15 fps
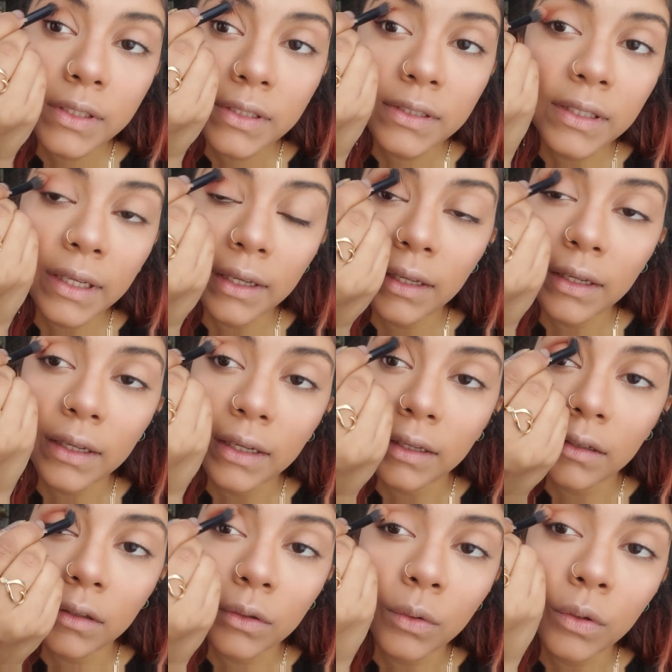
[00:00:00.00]
the
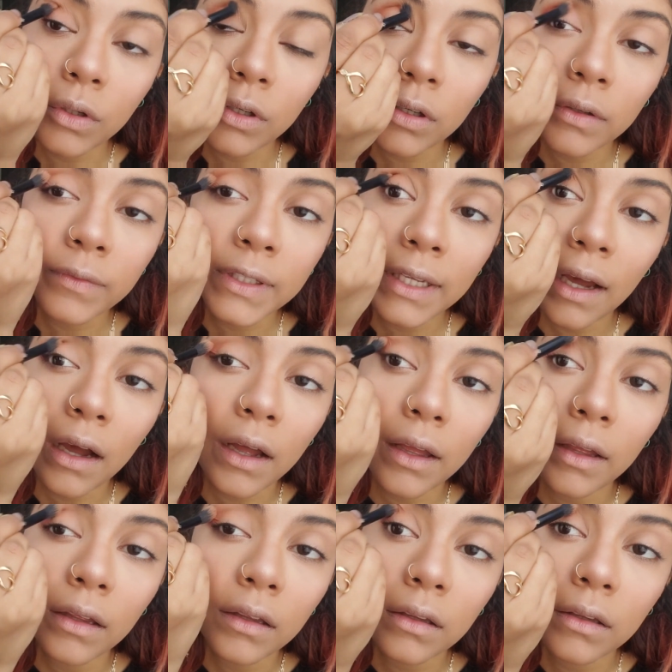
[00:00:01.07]
inner corner of the
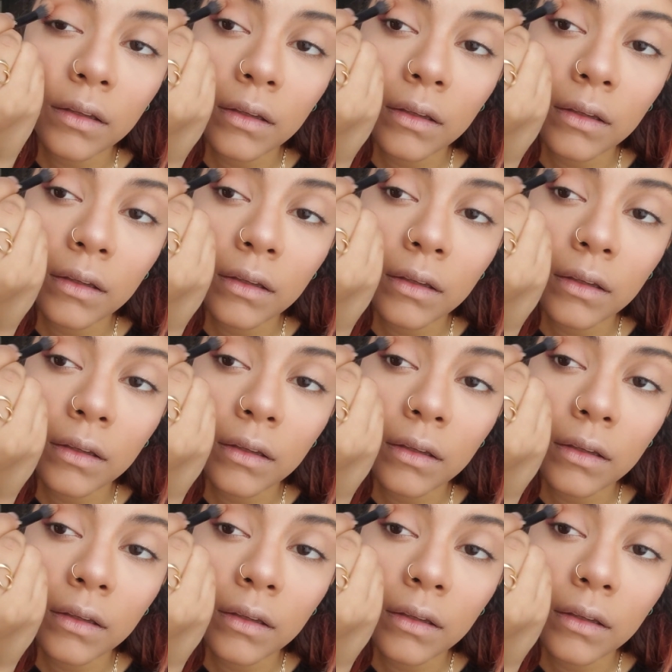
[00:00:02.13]
eye,